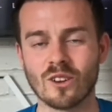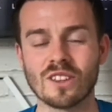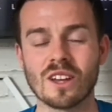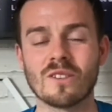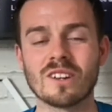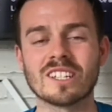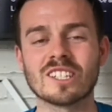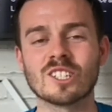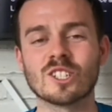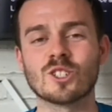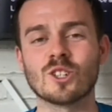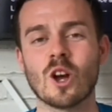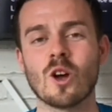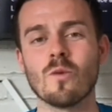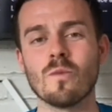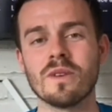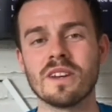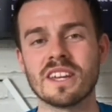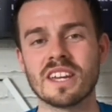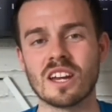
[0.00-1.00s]
There are so
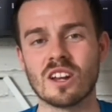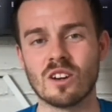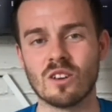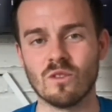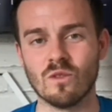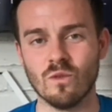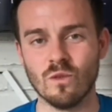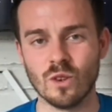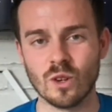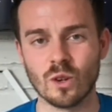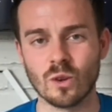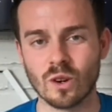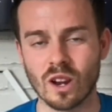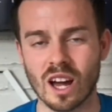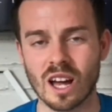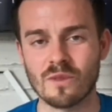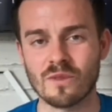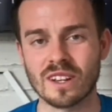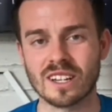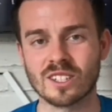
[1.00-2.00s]
many real
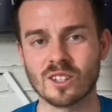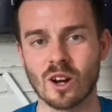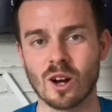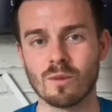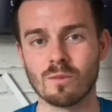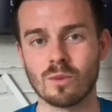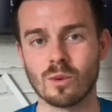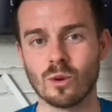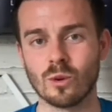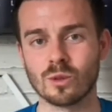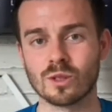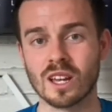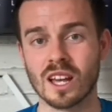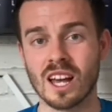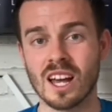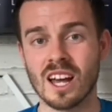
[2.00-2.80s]
life examples